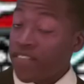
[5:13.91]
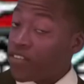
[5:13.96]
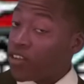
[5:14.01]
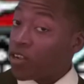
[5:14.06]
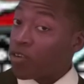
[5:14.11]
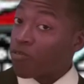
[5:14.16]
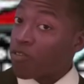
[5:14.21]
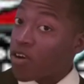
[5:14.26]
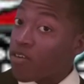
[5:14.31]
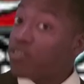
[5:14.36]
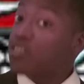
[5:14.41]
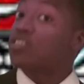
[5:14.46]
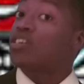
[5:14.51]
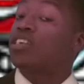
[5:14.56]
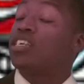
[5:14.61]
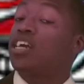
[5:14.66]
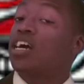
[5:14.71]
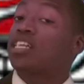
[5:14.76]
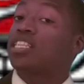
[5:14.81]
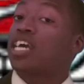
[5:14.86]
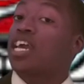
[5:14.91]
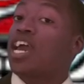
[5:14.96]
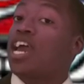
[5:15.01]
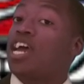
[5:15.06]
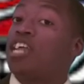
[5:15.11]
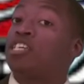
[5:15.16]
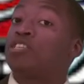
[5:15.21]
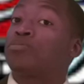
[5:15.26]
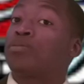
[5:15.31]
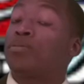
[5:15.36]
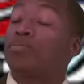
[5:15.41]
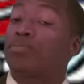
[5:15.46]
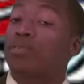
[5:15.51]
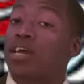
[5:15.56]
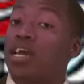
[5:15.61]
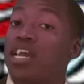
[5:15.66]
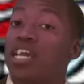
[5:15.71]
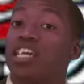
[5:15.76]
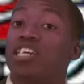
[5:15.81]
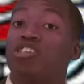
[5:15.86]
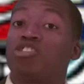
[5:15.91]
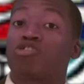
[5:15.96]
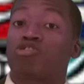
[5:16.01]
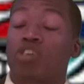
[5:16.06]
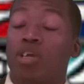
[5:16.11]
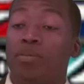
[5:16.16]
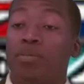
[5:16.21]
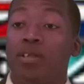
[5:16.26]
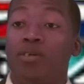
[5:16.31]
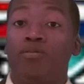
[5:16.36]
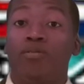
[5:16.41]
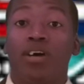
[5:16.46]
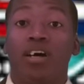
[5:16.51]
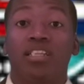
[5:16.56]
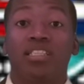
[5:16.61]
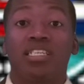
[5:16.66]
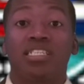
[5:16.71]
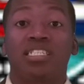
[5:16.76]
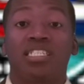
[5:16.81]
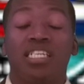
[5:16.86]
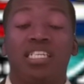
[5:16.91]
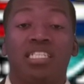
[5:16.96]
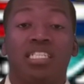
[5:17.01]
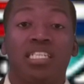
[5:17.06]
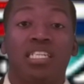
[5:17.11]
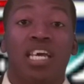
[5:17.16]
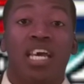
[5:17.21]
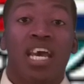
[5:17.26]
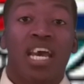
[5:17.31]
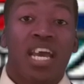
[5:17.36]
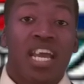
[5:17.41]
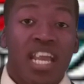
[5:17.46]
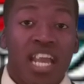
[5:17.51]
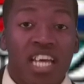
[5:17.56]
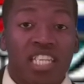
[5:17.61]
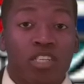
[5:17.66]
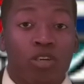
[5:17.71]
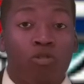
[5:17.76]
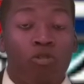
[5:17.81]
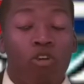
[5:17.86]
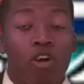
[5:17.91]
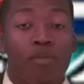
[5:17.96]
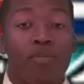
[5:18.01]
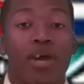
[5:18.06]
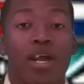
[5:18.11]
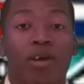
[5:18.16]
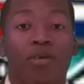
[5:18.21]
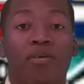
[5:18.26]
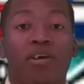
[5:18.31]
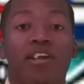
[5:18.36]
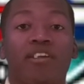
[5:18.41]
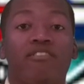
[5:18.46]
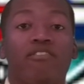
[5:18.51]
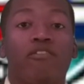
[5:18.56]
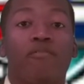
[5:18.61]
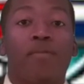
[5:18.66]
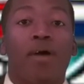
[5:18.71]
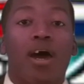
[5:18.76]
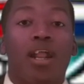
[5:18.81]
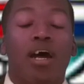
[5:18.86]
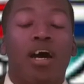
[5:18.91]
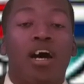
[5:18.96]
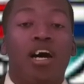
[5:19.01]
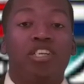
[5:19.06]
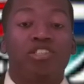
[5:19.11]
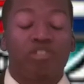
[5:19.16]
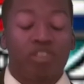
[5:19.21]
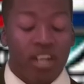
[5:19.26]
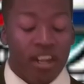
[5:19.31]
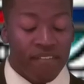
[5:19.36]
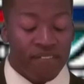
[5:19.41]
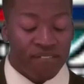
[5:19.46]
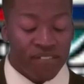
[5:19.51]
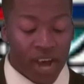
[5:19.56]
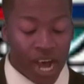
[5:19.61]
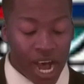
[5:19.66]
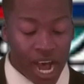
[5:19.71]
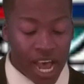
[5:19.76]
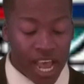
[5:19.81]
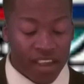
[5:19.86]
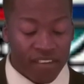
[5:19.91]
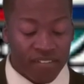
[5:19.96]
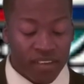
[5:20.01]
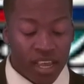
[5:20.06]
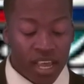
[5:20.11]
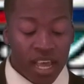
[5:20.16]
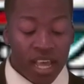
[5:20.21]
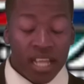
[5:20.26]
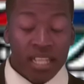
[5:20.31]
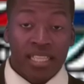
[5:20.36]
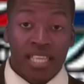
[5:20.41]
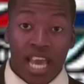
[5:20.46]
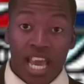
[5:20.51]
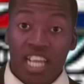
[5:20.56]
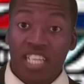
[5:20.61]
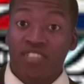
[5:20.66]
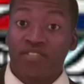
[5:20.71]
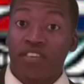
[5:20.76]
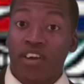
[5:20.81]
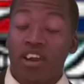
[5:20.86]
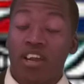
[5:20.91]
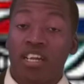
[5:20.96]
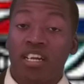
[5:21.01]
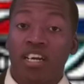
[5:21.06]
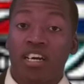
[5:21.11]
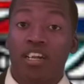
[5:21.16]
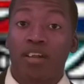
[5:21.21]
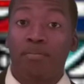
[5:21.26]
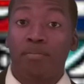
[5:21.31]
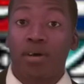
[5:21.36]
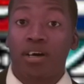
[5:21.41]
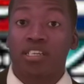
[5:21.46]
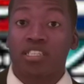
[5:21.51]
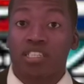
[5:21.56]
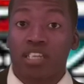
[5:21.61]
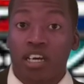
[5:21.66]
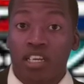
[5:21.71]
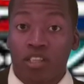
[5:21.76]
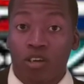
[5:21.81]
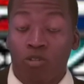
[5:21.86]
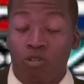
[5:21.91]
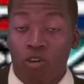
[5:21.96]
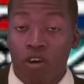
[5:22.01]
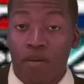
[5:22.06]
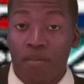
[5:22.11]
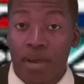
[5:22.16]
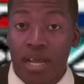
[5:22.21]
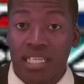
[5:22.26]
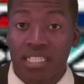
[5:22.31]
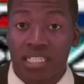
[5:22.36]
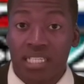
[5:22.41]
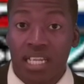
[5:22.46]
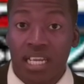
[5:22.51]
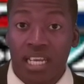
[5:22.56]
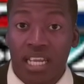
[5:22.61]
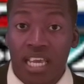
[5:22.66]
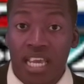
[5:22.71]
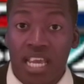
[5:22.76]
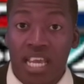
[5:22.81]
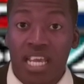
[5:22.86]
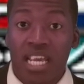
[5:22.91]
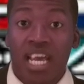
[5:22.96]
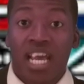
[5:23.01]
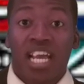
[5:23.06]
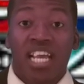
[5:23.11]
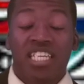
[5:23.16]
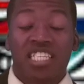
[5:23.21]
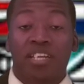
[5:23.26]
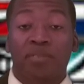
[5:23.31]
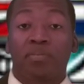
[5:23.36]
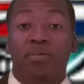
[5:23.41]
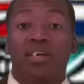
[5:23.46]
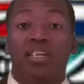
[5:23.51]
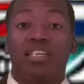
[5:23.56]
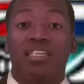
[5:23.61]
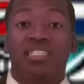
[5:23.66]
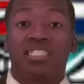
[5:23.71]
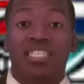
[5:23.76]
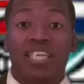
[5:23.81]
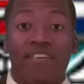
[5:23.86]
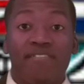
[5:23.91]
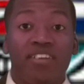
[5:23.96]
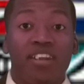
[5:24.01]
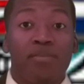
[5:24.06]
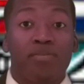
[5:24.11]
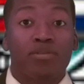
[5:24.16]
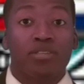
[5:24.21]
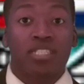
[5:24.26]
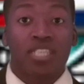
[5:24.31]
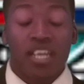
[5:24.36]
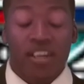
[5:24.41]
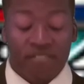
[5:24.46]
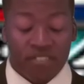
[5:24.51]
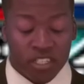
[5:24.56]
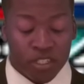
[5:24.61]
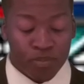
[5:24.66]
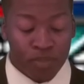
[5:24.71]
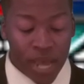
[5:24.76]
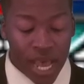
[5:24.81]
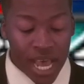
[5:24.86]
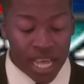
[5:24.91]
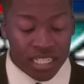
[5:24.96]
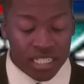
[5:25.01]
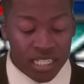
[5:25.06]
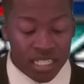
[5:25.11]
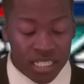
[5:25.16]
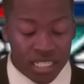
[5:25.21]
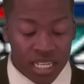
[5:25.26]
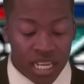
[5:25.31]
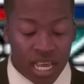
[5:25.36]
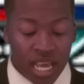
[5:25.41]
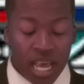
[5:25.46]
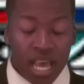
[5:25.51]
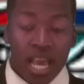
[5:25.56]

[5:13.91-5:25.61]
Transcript: Phillip Rivers, on the other hand, has been playing extremely well this season. He has a quarterback rating of about 105. That is very good amongst other quarterbacks in the league. He's completing 70% of his passes.